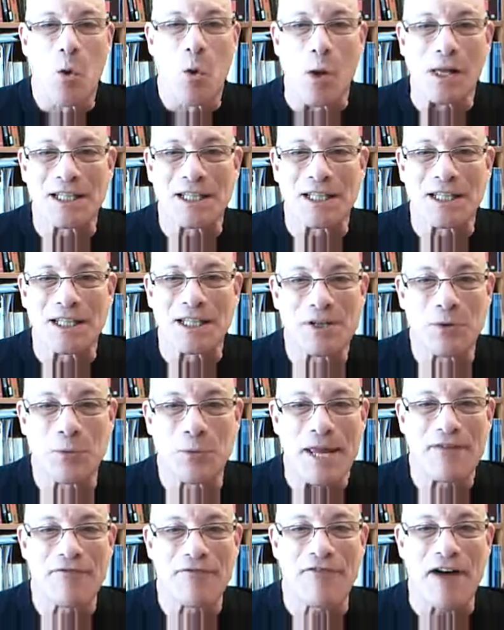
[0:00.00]
Welcome to
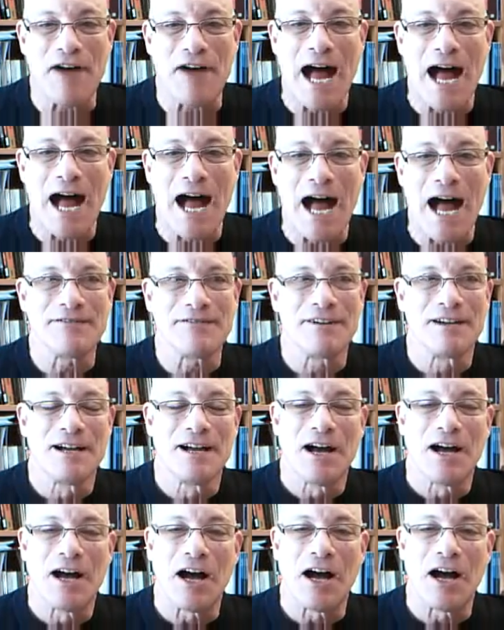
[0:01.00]
week five
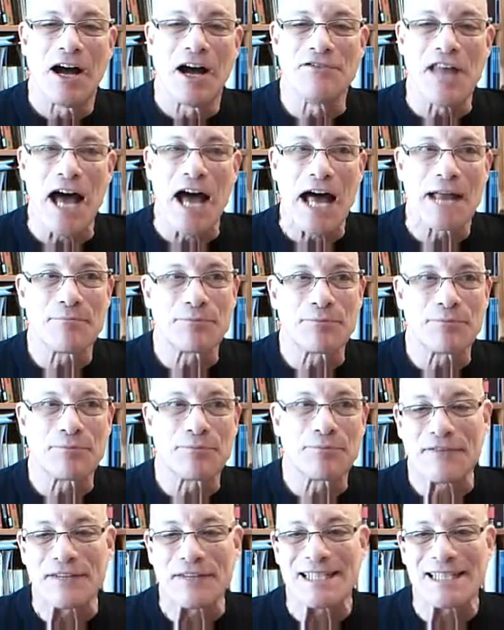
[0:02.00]
of
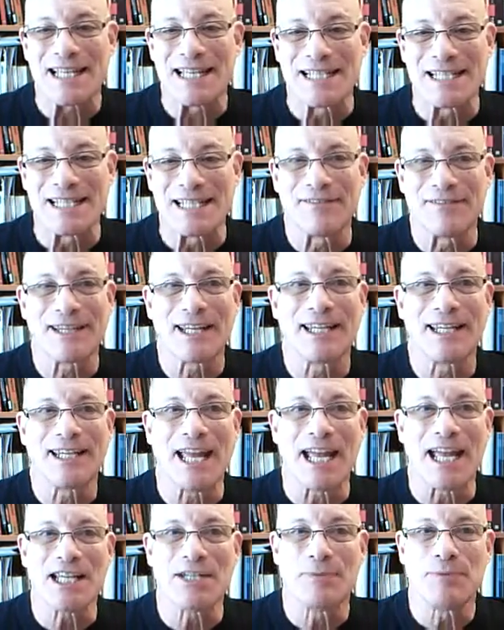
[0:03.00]
Nonprofits and Civic
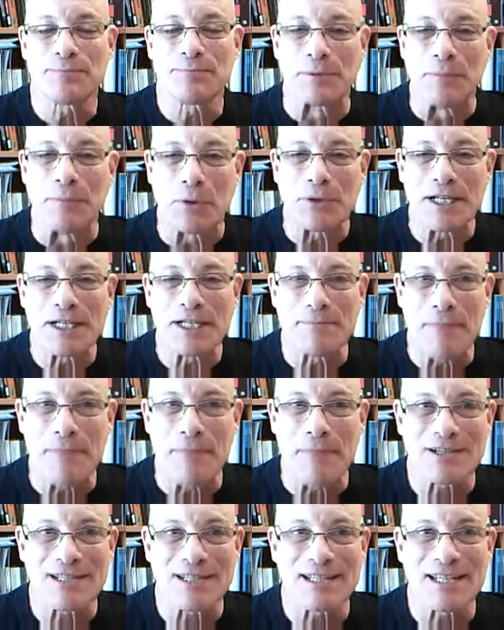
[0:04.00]
Engagement Promoting
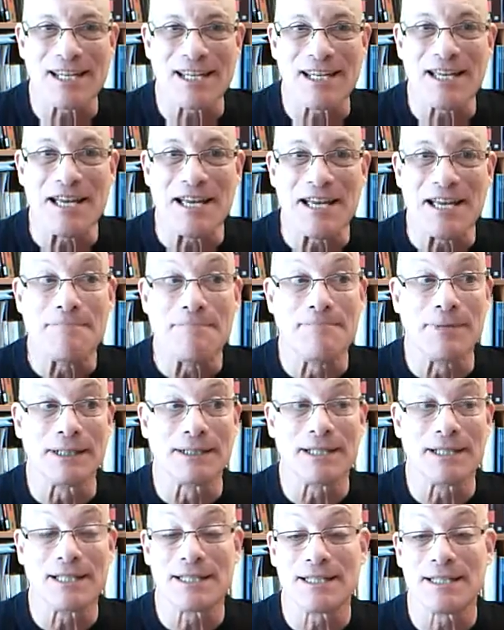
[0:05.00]
Democracy,
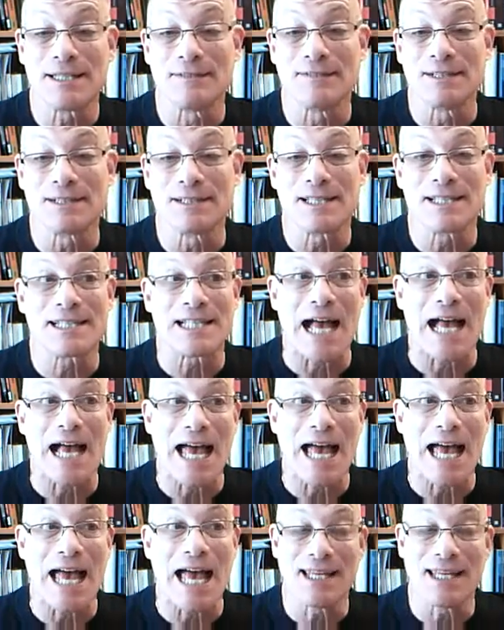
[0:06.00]
Building Civil
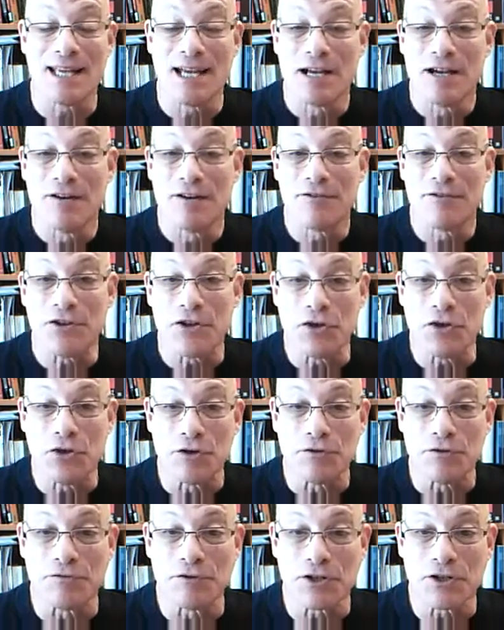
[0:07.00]
Society for the
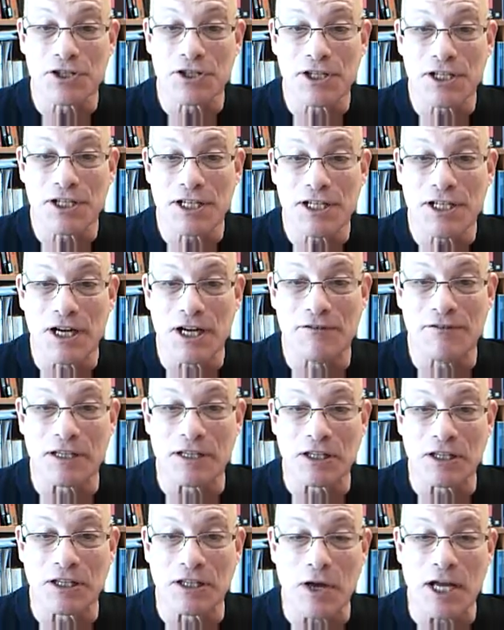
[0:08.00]
University of
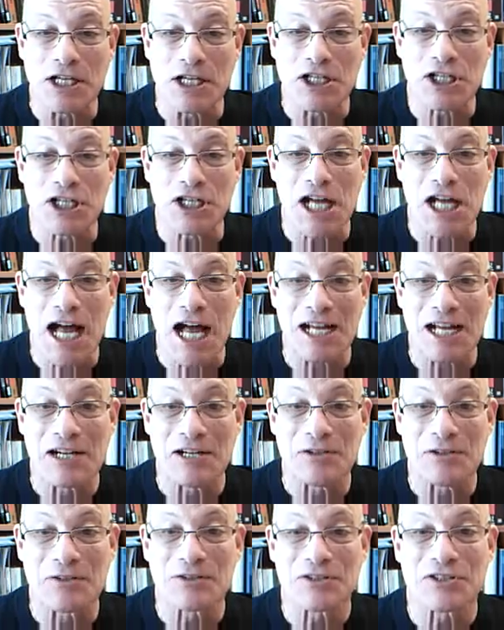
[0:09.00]
Illinois at
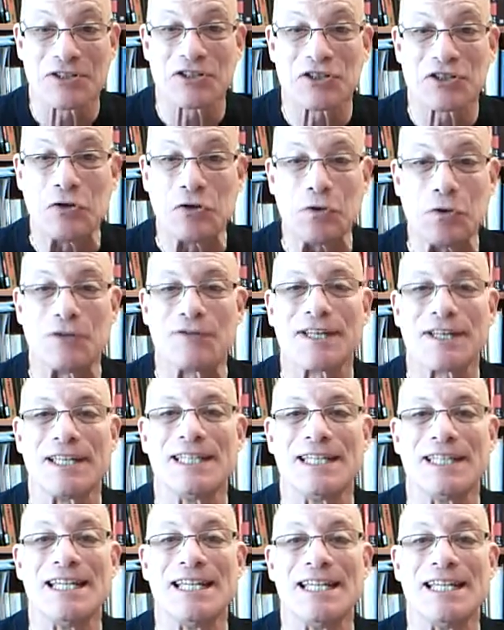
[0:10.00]
Chicago School of
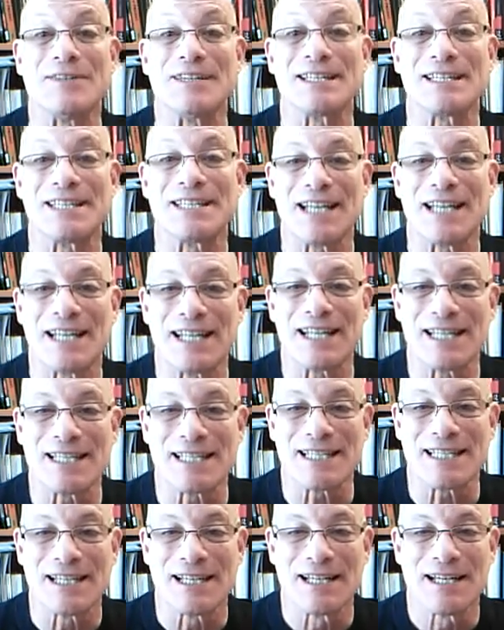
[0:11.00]
Continuing
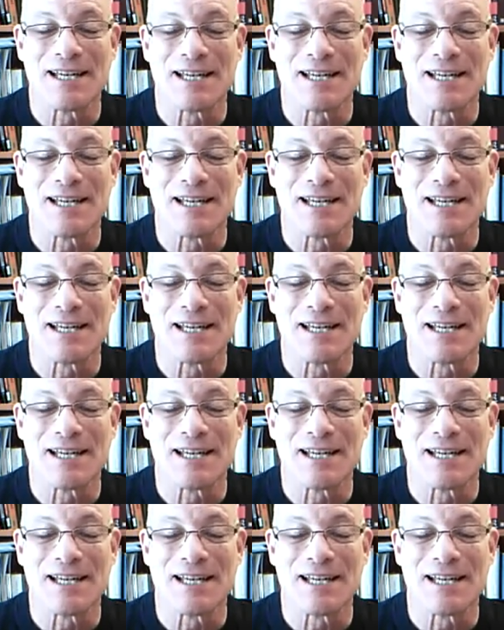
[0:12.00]
Studies